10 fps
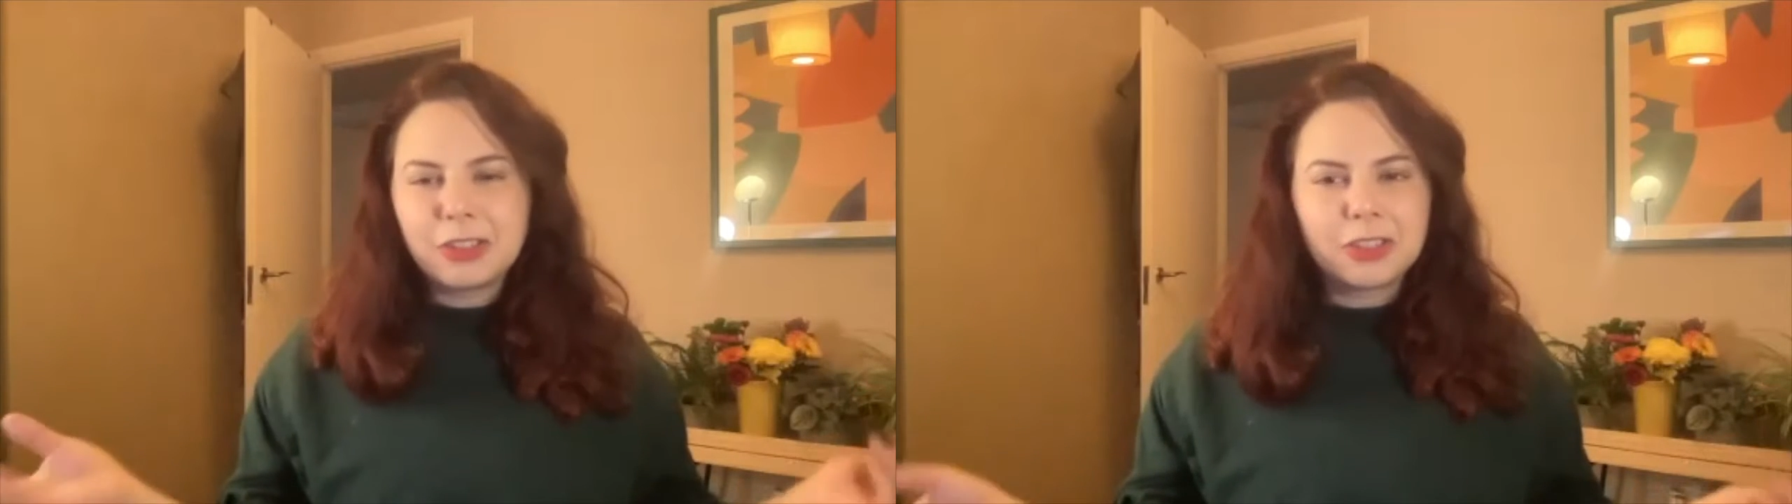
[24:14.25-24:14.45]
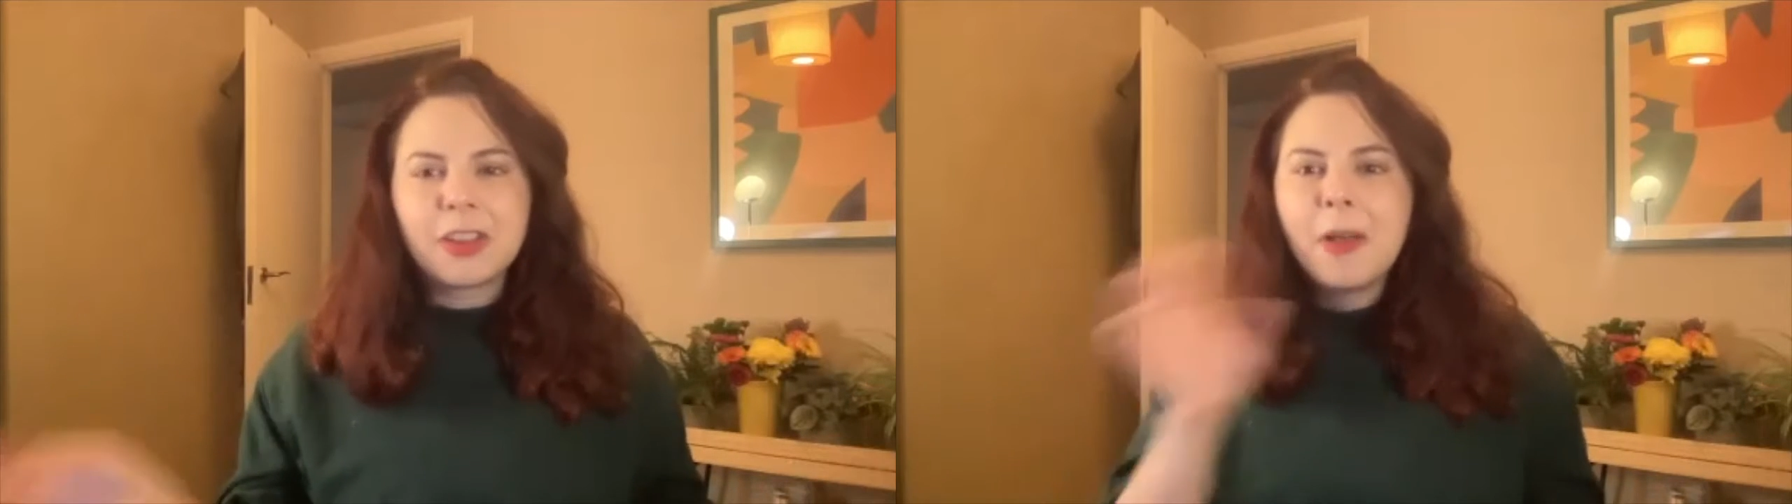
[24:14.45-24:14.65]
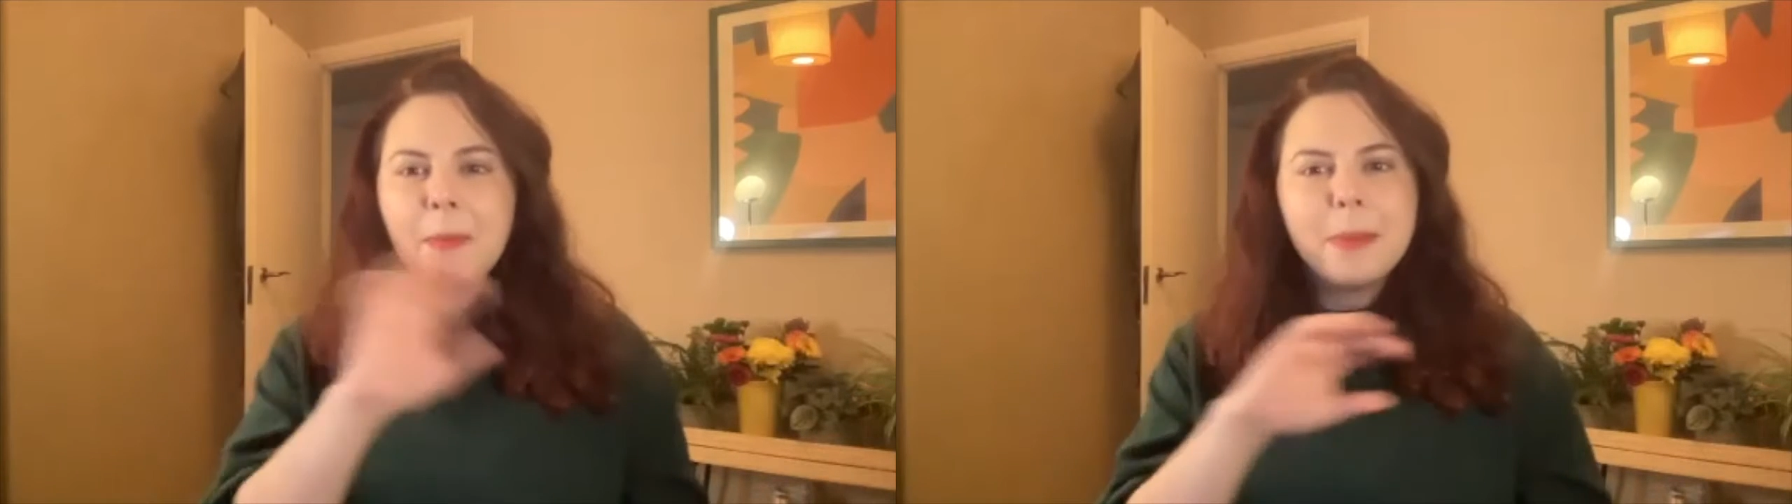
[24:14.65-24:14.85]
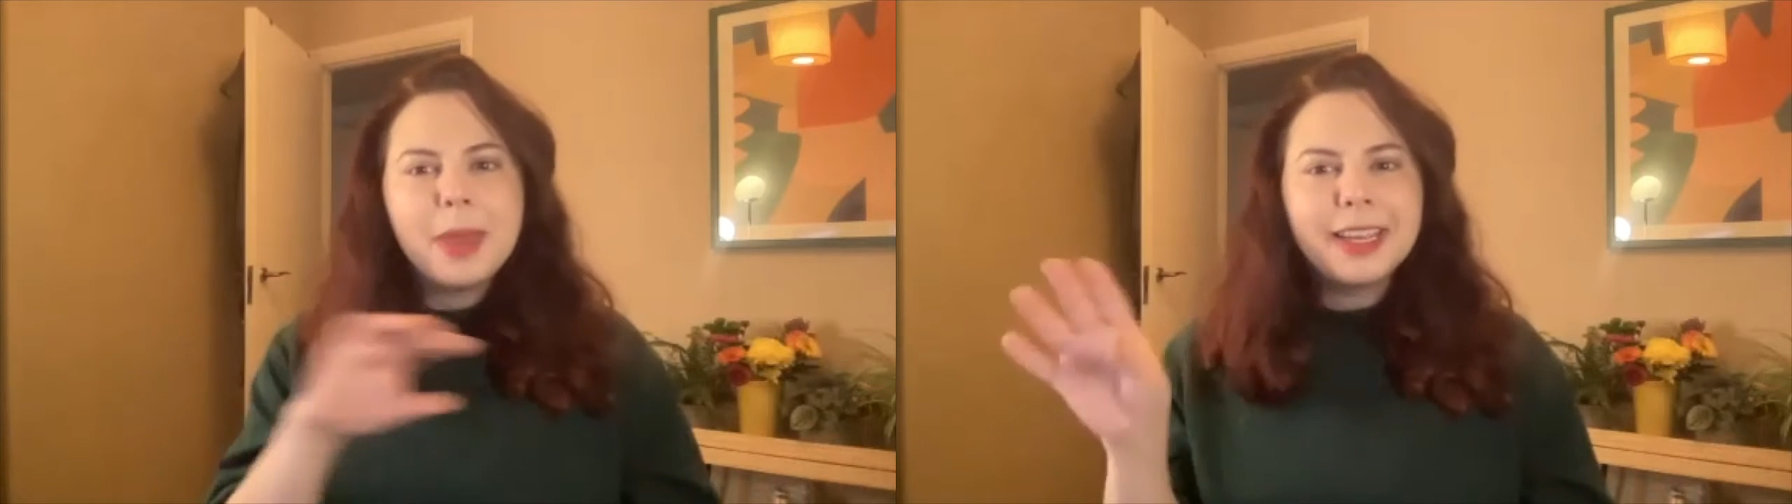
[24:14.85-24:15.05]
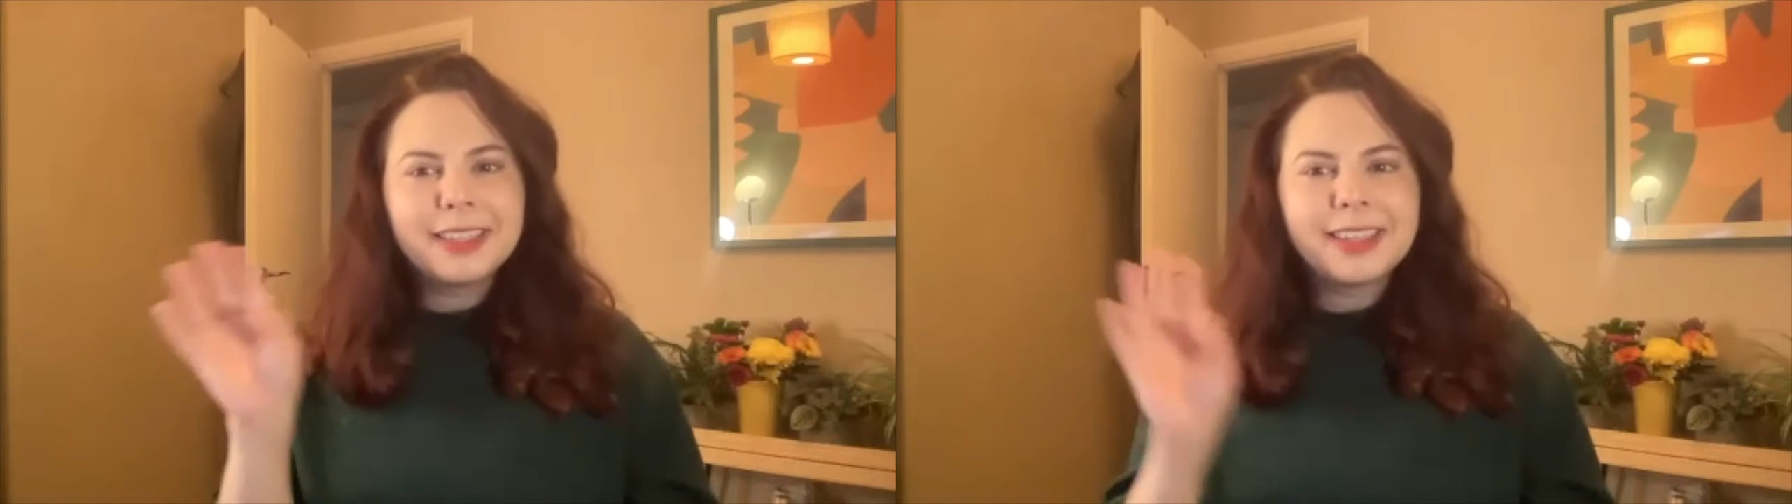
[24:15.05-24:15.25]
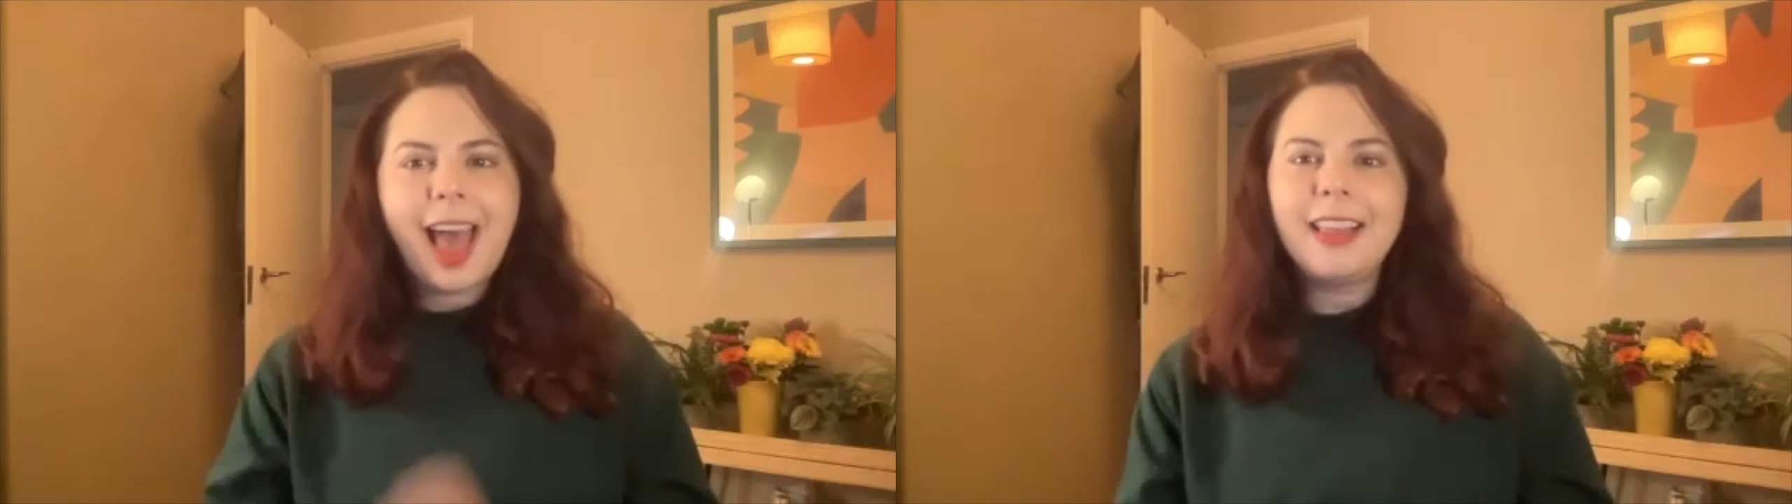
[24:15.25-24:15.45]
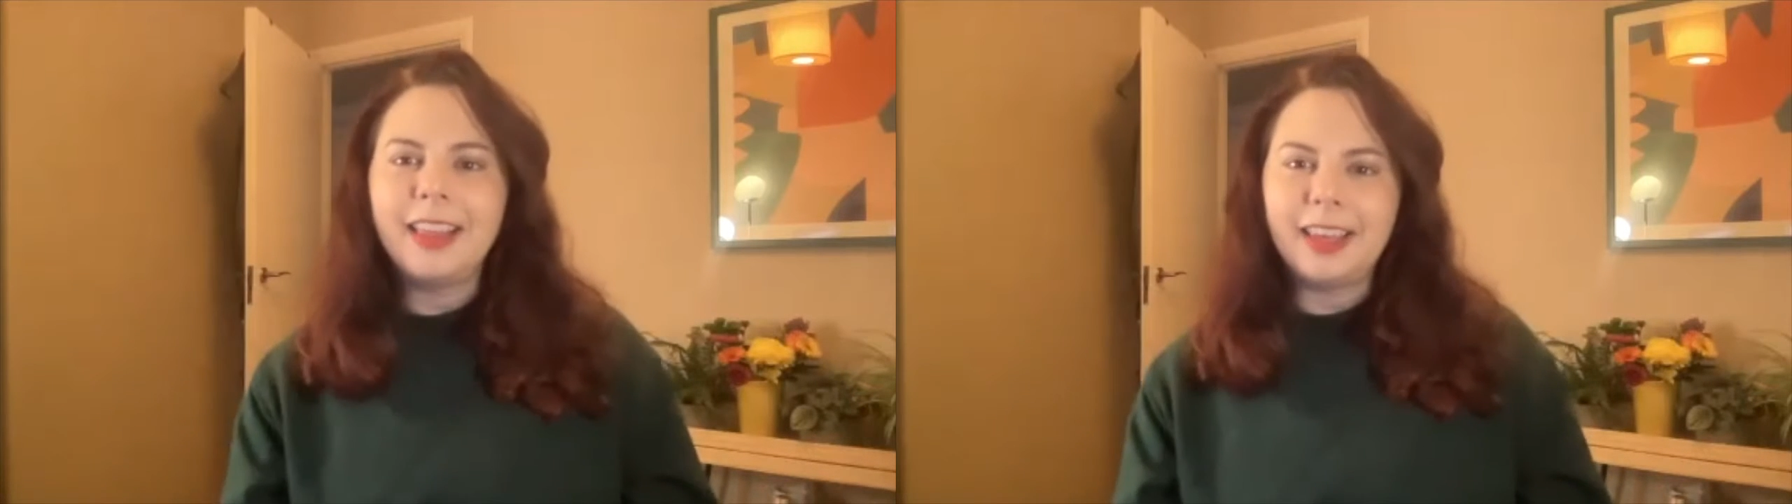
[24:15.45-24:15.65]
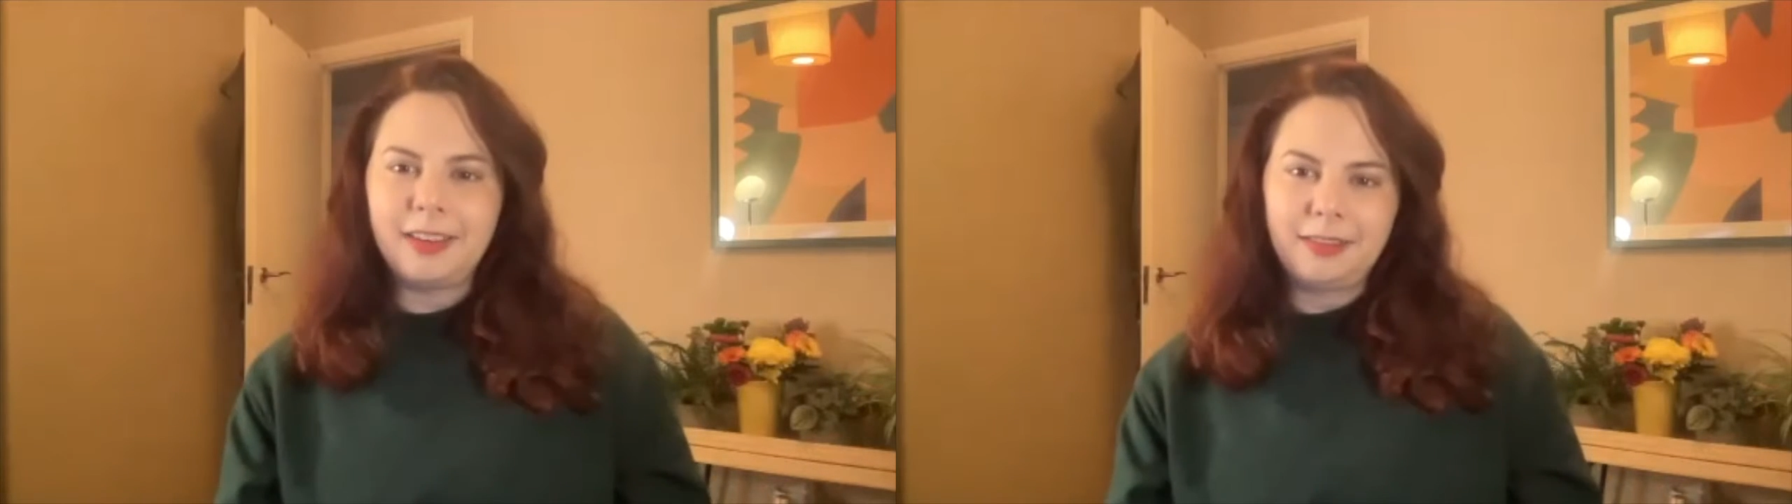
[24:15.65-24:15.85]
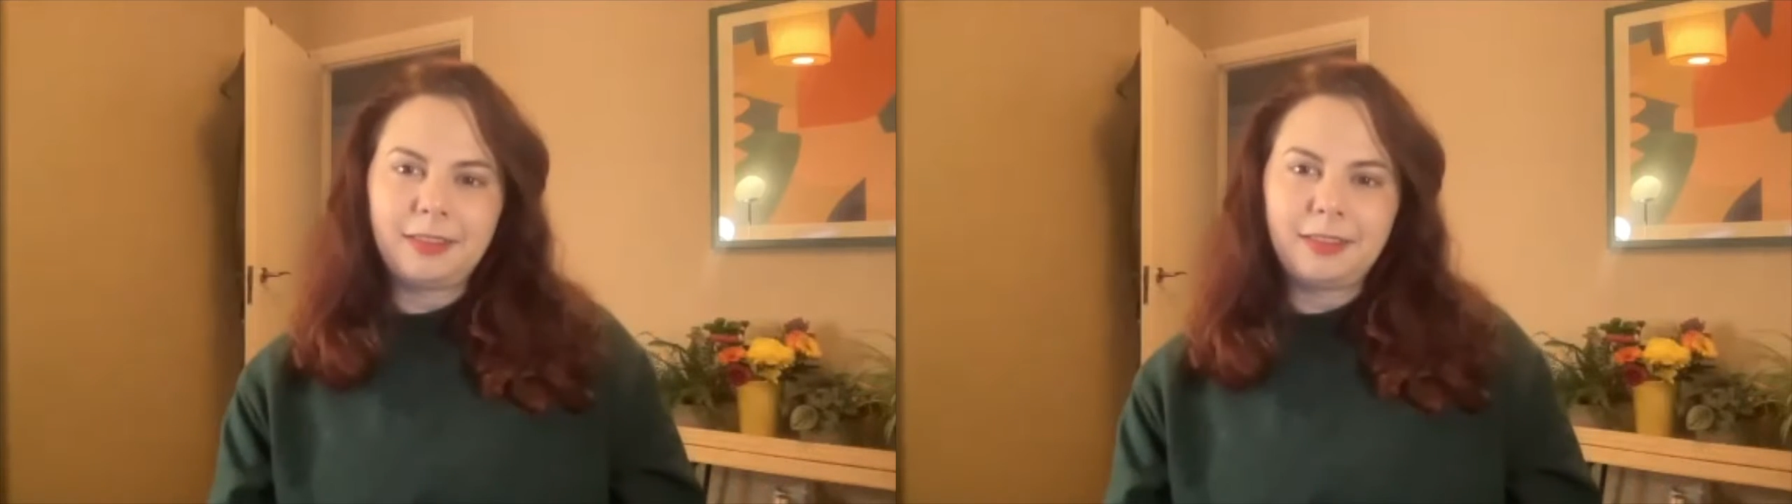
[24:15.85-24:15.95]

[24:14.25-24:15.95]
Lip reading: just make a salad.